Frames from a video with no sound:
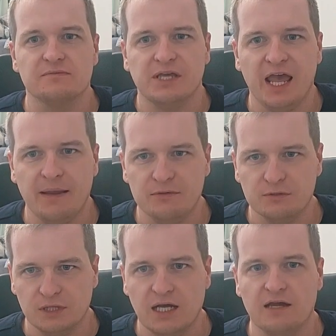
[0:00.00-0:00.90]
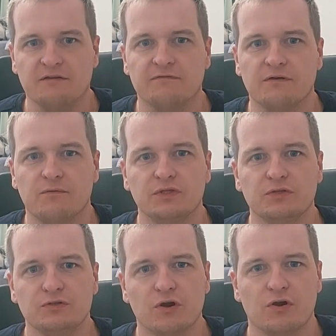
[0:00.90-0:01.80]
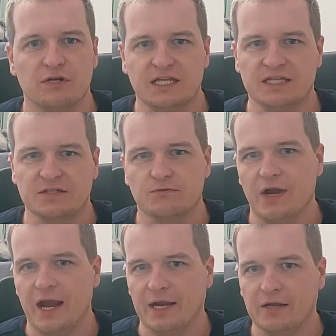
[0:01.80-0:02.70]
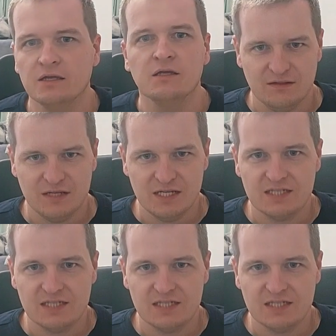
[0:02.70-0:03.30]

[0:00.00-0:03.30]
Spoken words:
came to life when you turned its crank. These